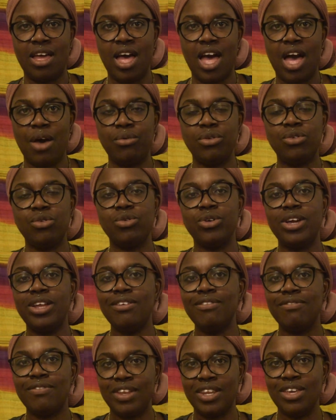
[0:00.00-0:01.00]
I would
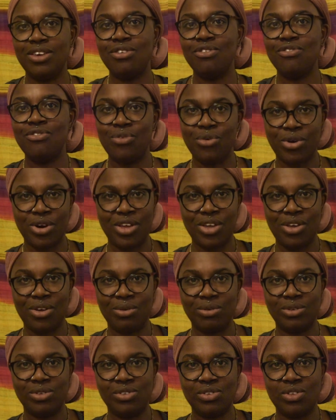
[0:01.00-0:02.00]
create a video for
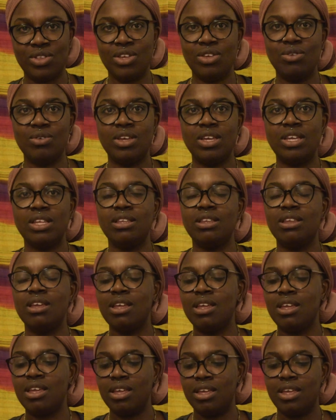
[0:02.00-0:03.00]
you so that you can
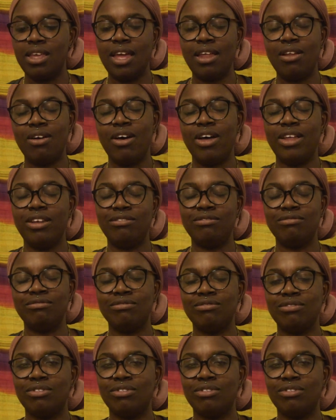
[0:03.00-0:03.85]
get on,